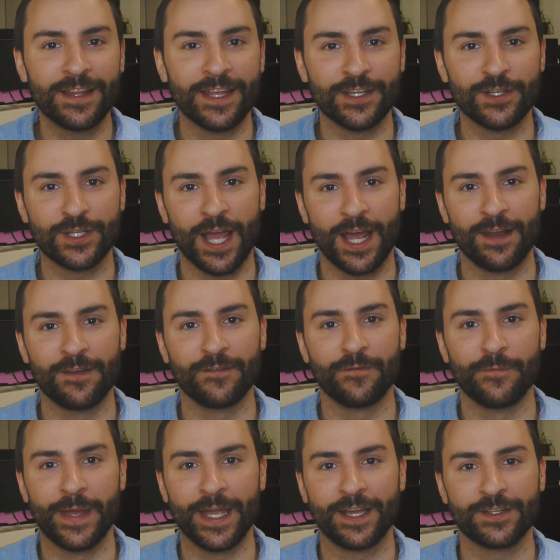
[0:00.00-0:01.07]
They just kind of
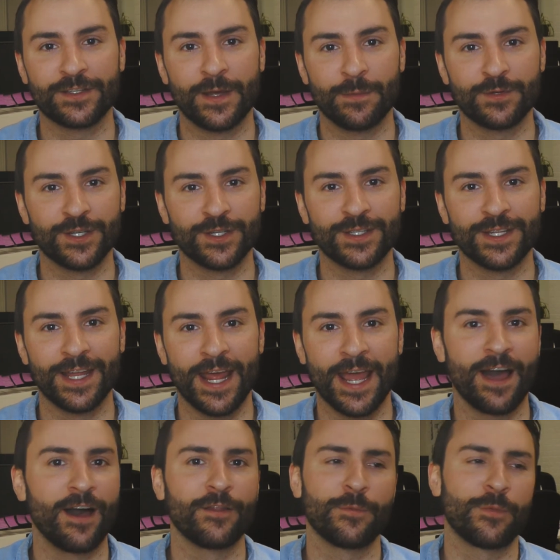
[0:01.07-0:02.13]
make assumptions that, hey,
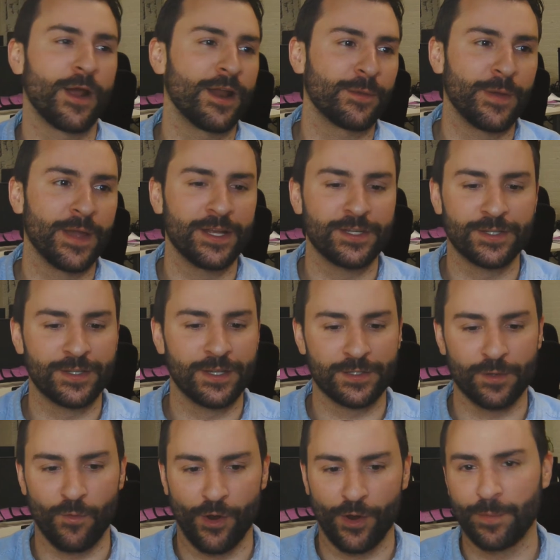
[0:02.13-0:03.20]
the product page
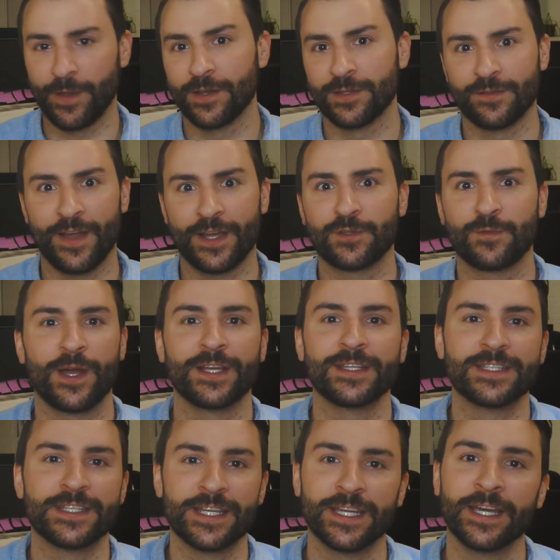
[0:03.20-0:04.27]
doesn't work because of X, Y, and
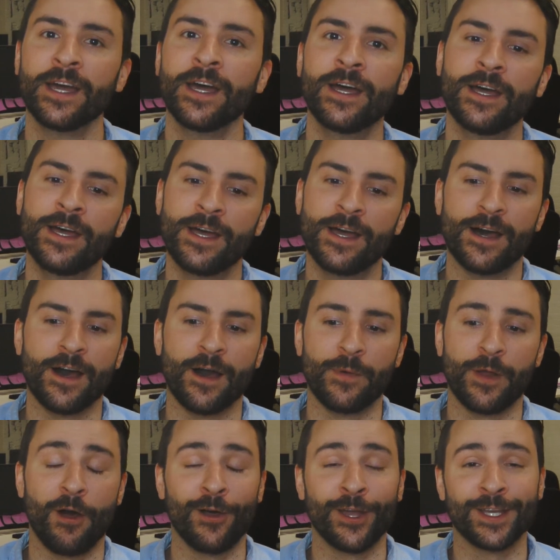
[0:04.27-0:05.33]
Z.
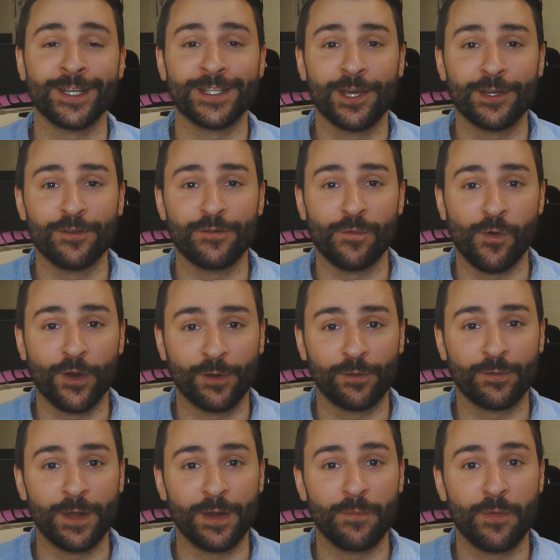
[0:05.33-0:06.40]
And all I can tell you from working
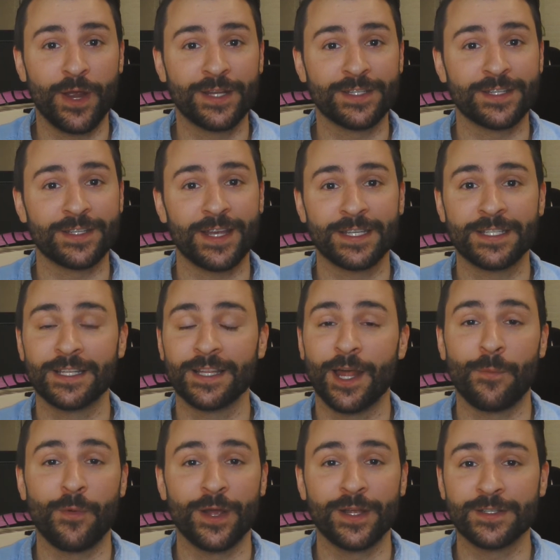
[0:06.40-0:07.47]
with many brands is I see a lot
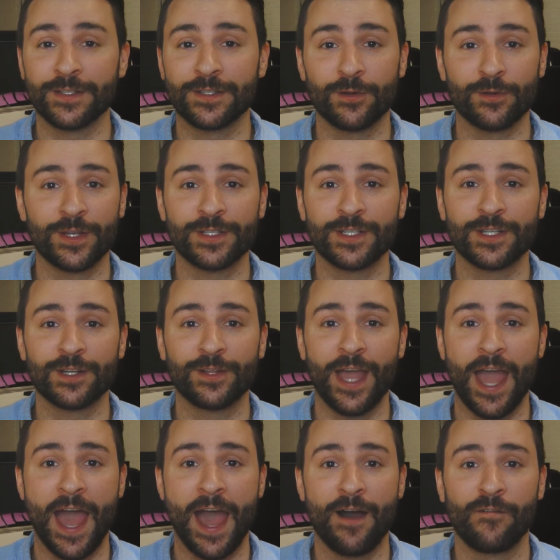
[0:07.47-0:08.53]
of brands that don't necessarily
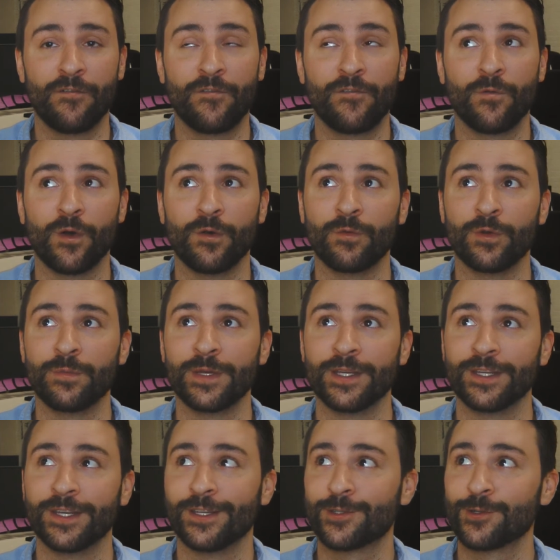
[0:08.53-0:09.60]
have what would
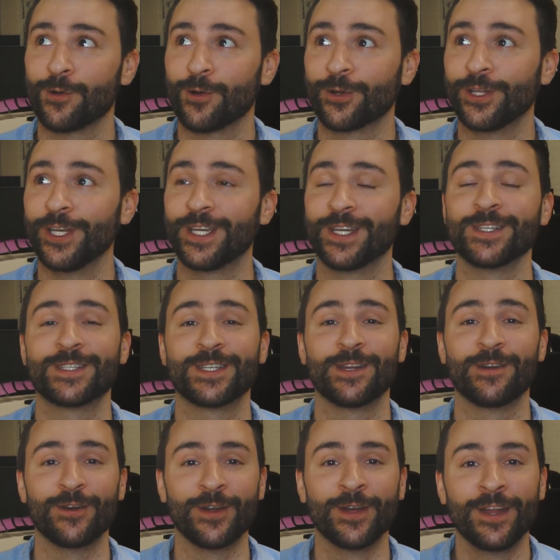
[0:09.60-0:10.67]
be historically
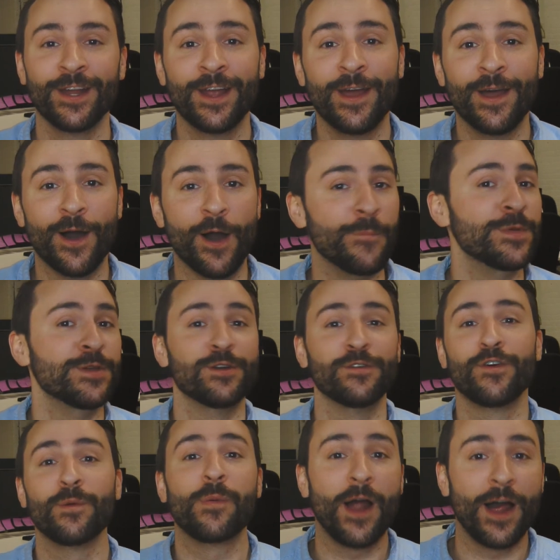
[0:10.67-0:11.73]
considered a
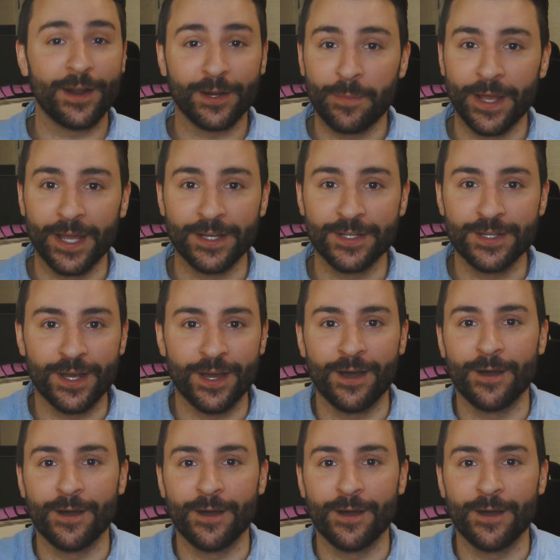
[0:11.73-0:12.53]
beautiful product page.